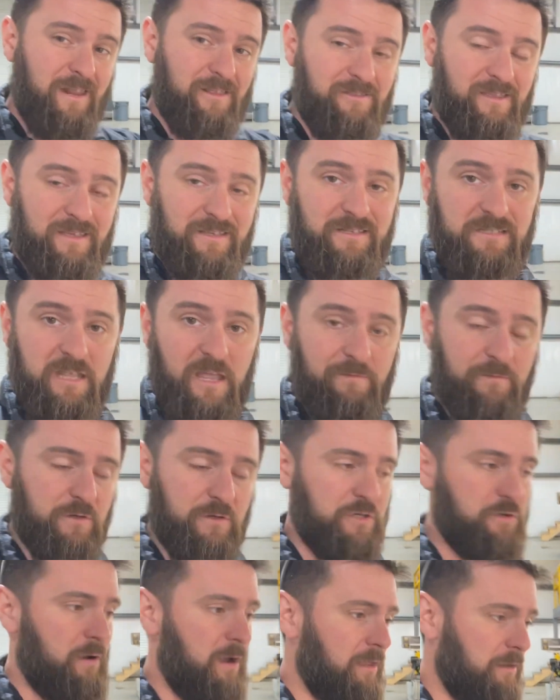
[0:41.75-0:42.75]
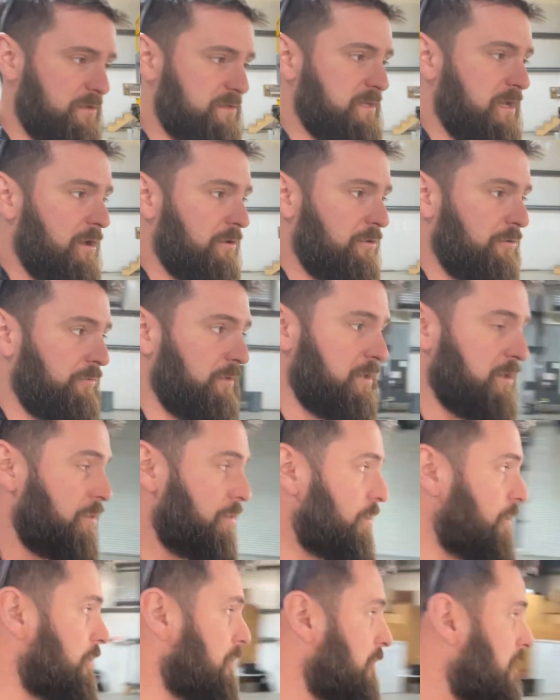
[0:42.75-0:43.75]
I think, seven trailers out on the
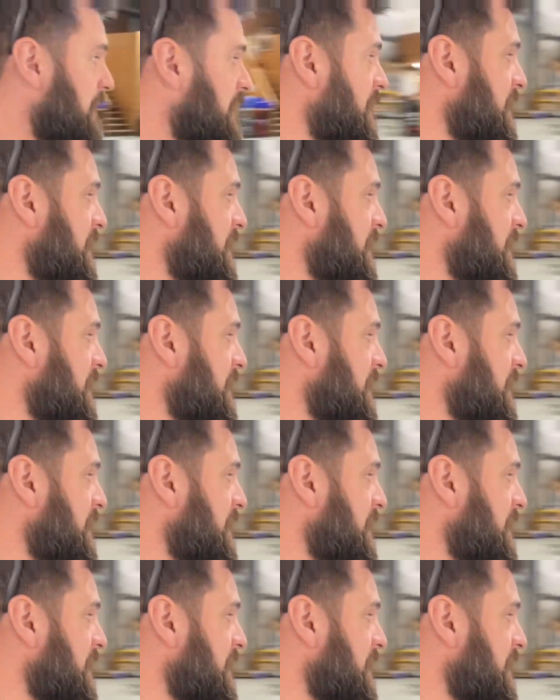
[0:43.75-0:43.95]
yard